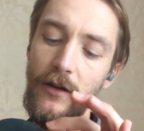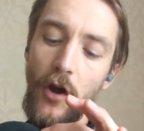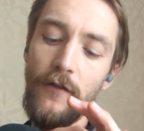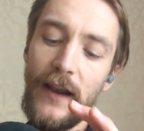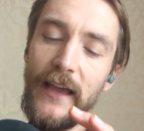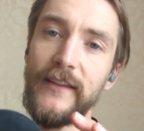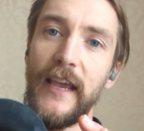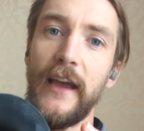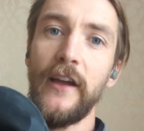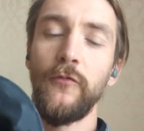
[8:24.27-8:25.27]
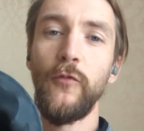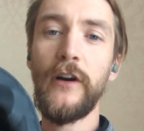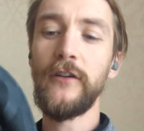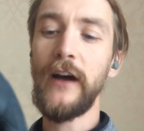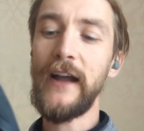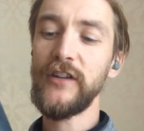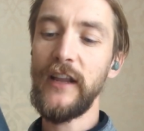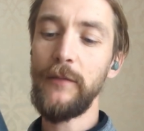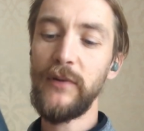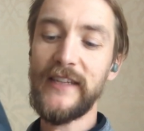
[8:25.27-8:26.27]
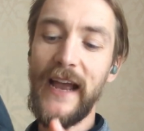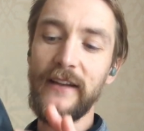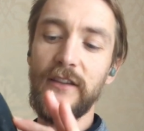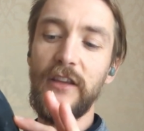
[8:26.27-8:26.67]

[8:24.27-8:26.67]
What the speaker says: overlays here will actually protect